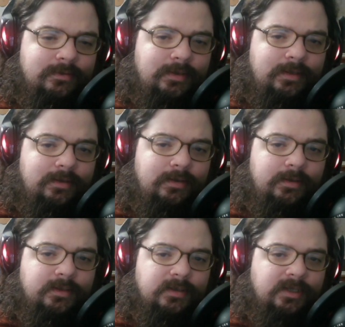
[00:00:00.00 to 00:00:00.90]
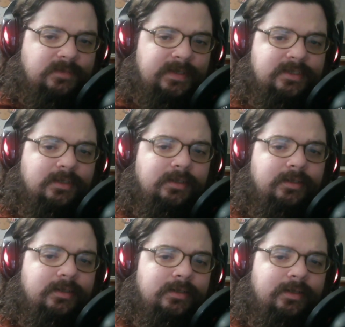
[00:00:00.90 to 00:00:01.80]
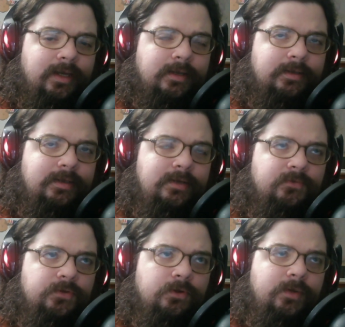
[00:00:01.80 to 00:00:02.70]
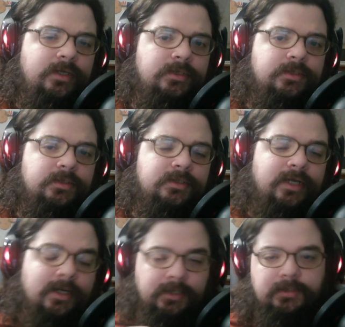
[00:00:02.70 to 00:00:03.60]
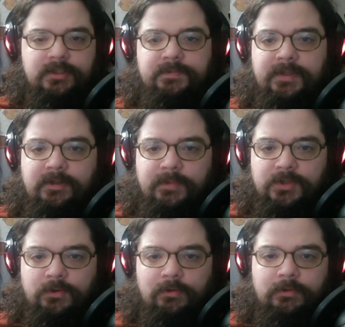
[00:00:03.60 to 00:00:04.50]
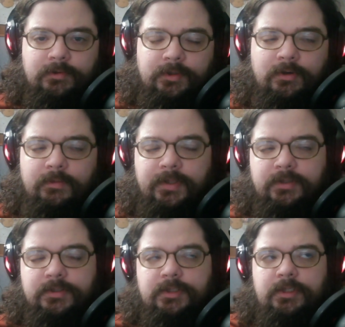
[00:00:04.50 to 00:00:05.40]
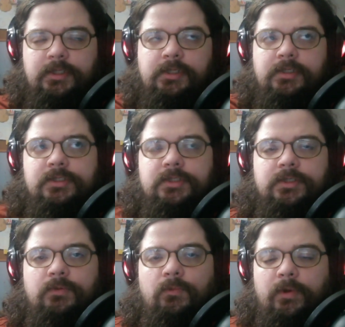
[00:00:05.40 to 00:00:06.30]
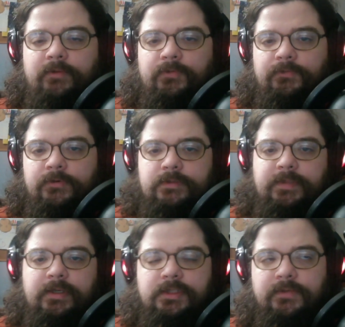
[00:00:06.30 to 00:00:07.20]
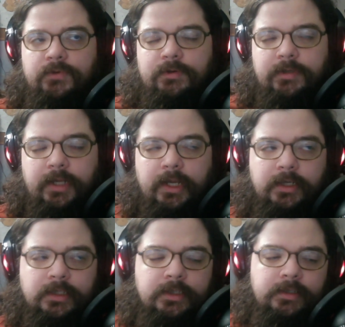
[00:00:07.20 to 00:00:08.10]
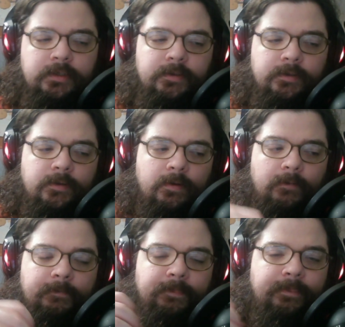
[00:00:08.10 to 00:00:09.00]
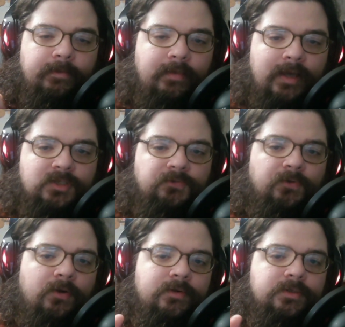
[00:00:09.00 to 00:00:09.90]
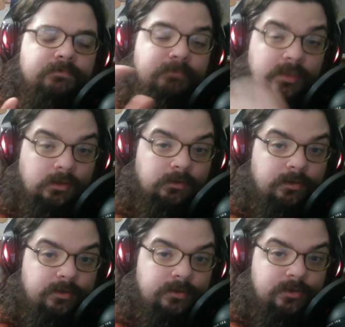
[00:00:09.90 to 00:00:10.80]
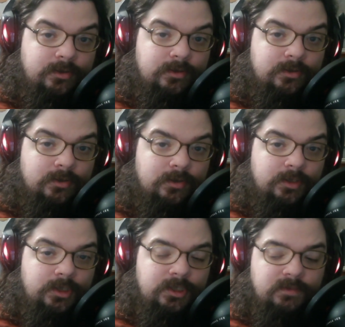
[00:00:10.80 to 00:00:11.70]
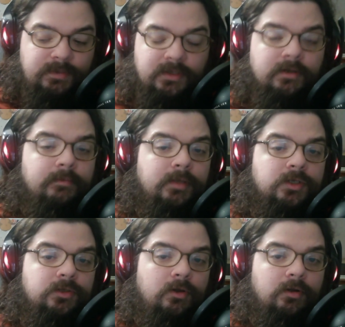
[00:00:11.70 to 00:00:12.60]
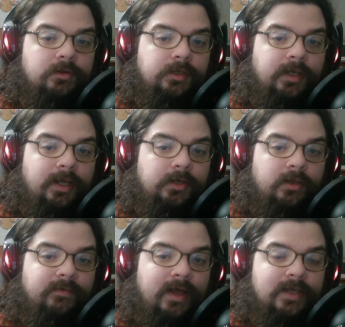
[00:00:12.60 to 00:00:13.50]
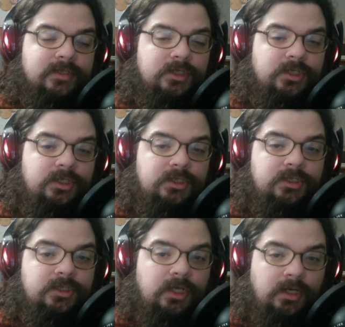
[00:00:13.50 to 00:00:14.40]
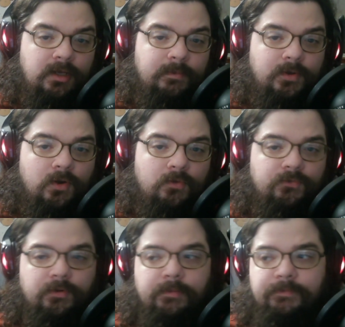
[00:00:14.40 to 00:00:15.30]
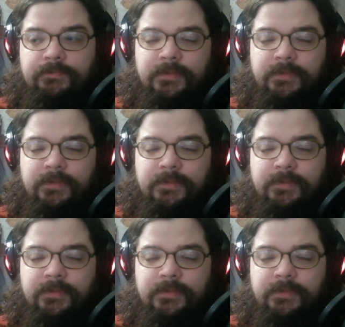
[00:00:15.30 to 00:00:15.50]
it, it, it's basically that like even though he's technically speaking much older than her because he's one of the first beings ever created. As far as Middle Earth is concerned, she's been there much longer than Gandalf has, and she's seen him go from,